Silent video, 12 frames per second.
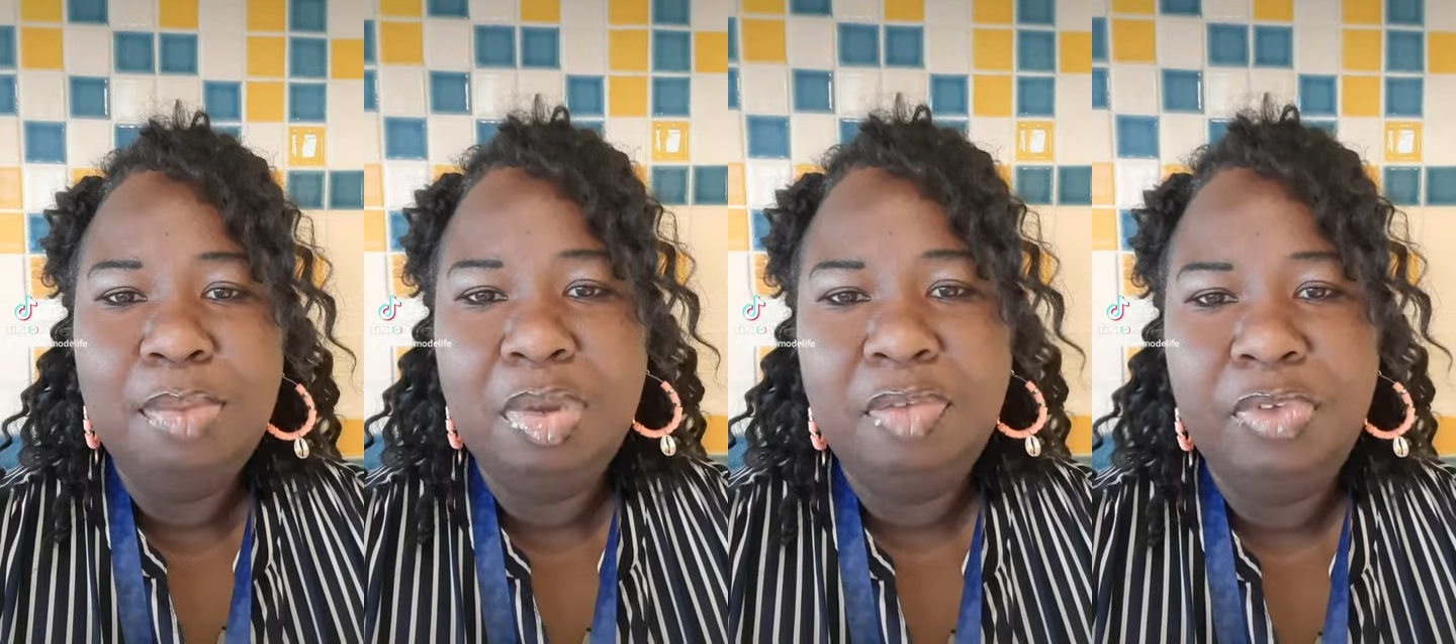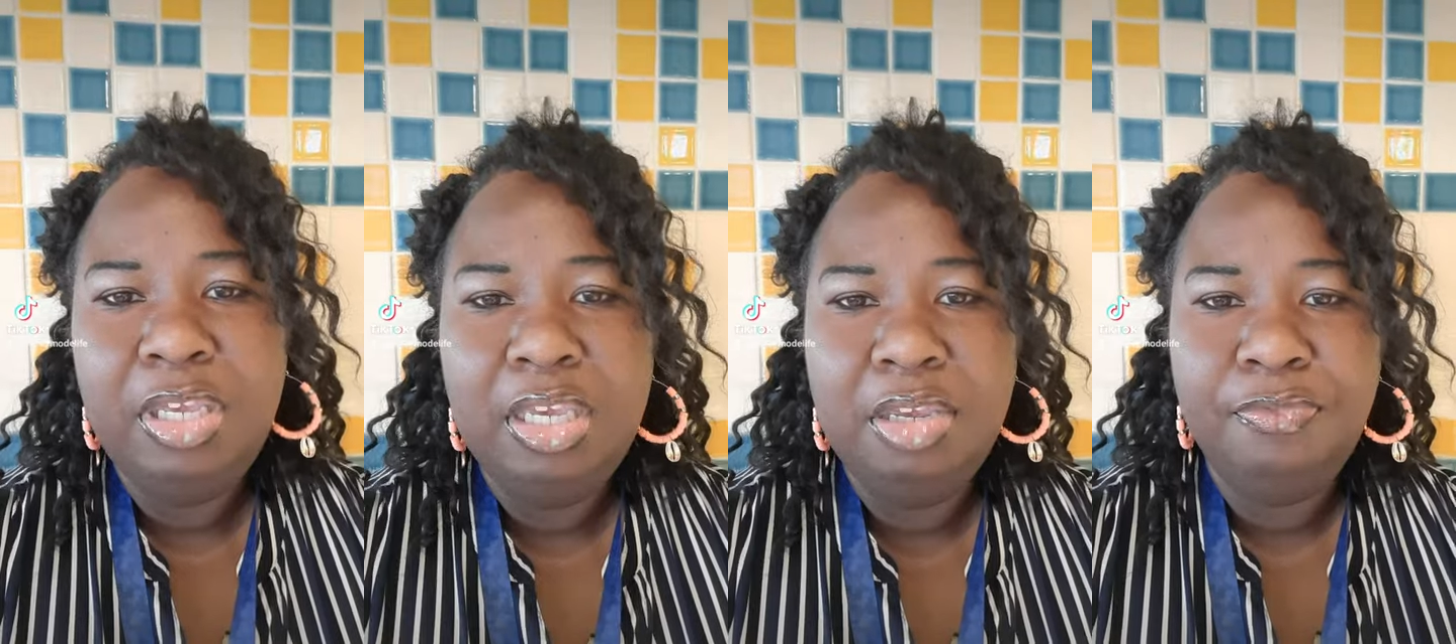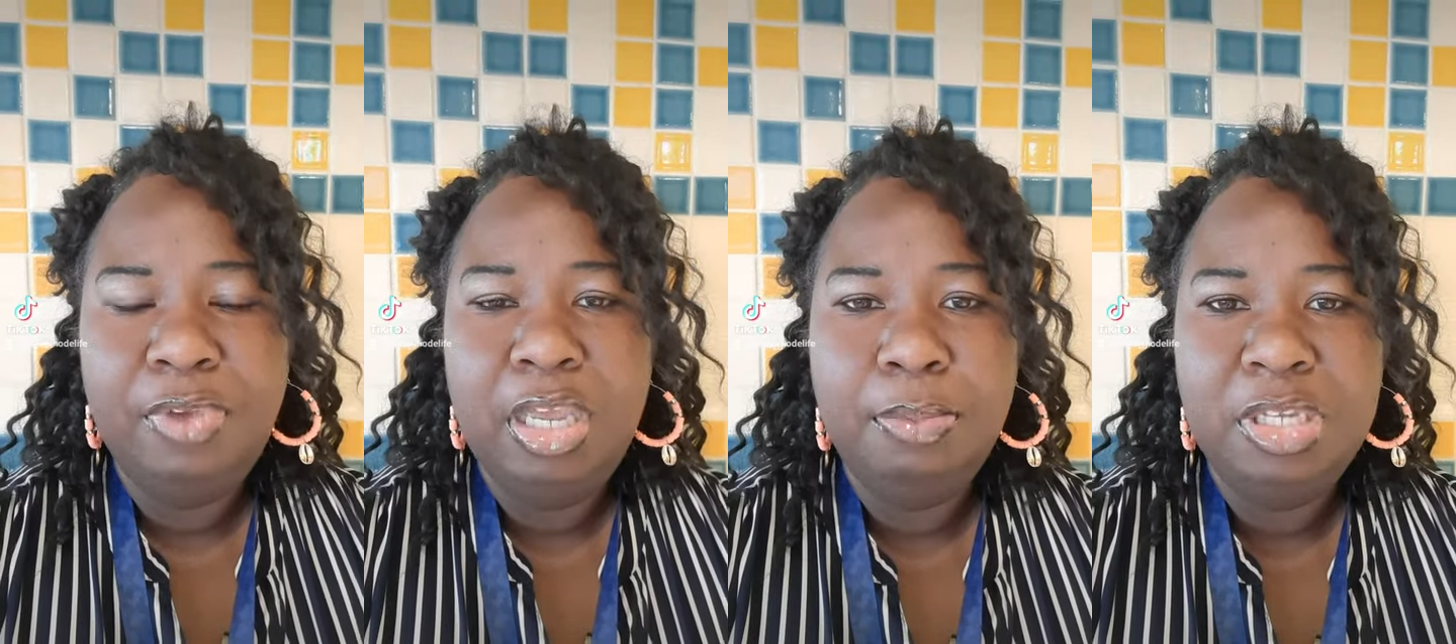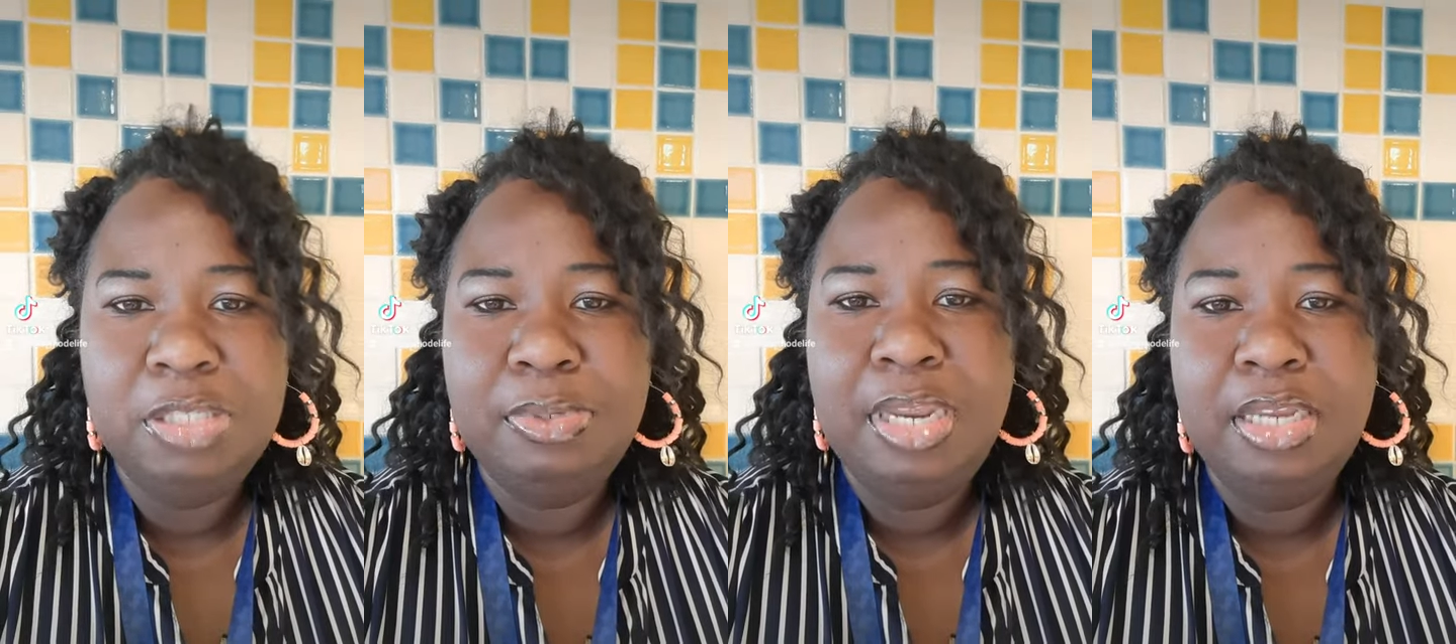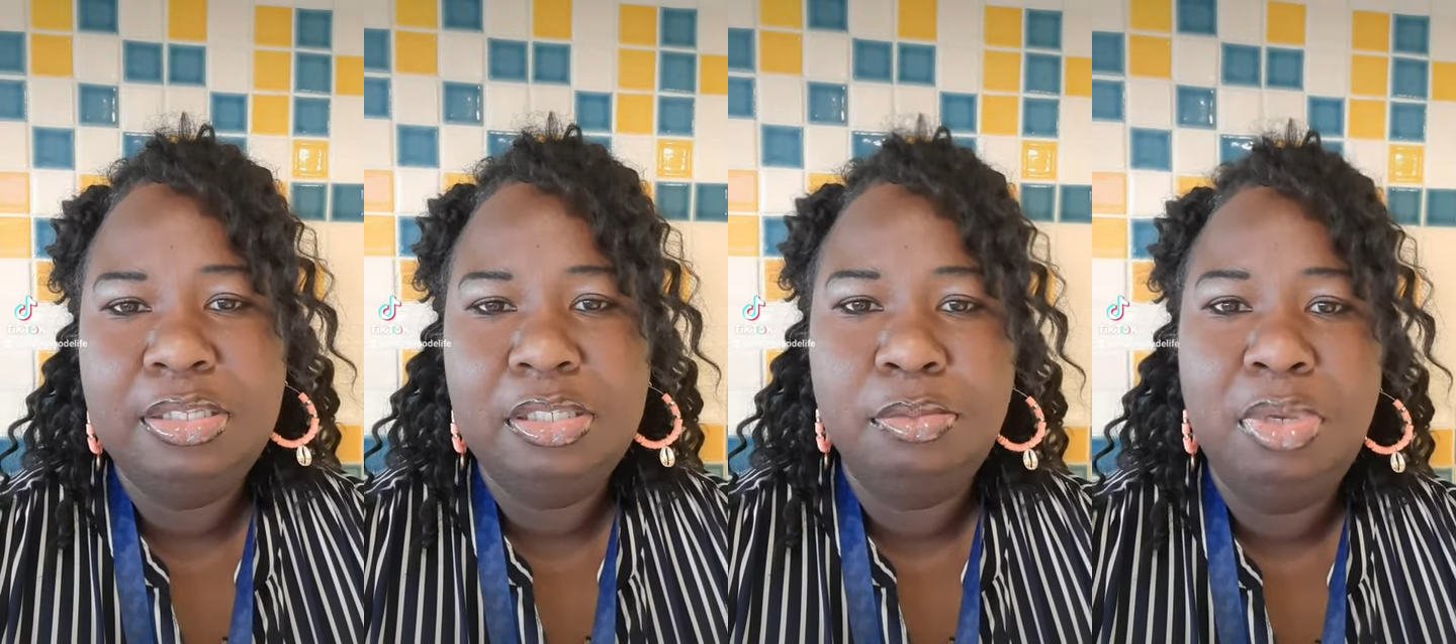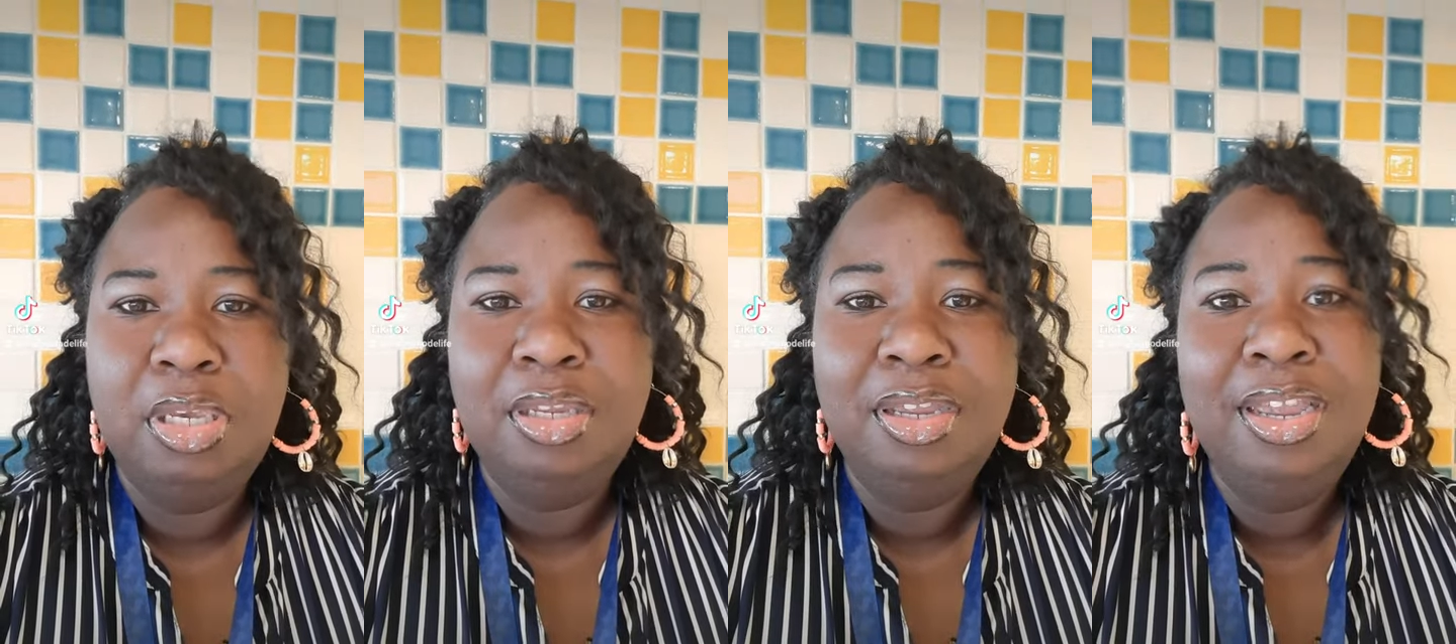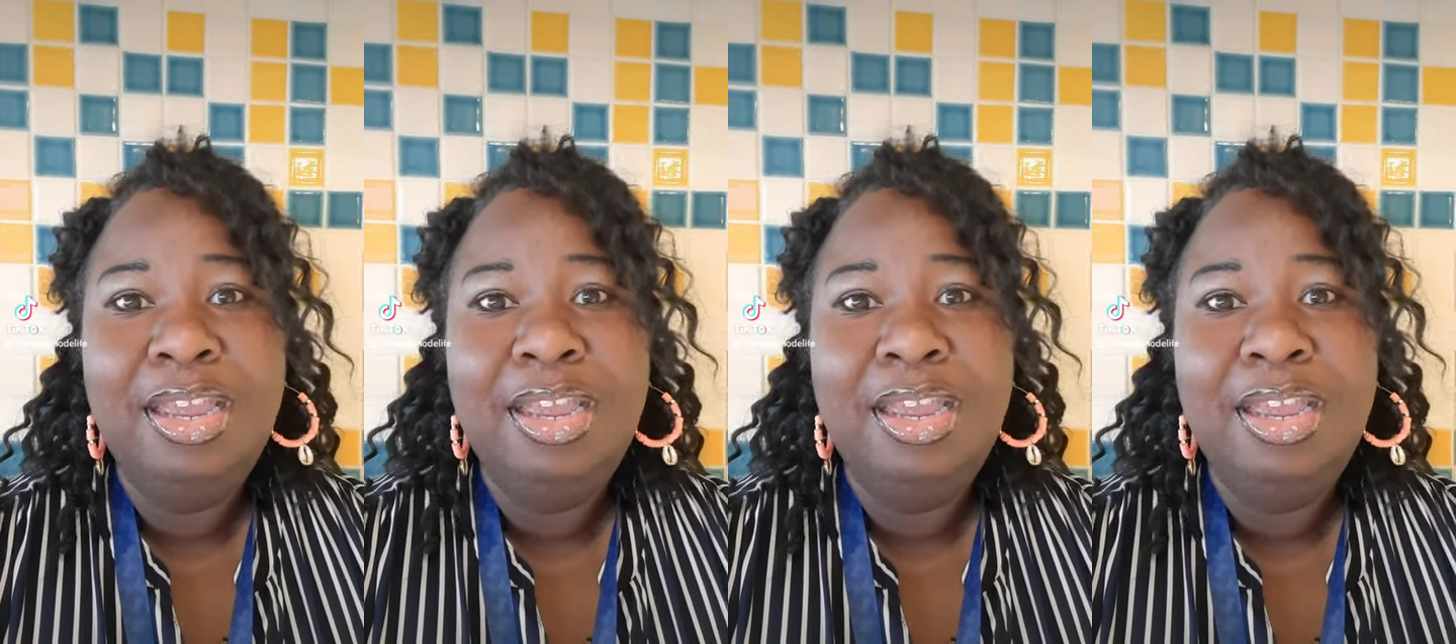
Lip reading: Hey, my vacay fam, it's been asked to me,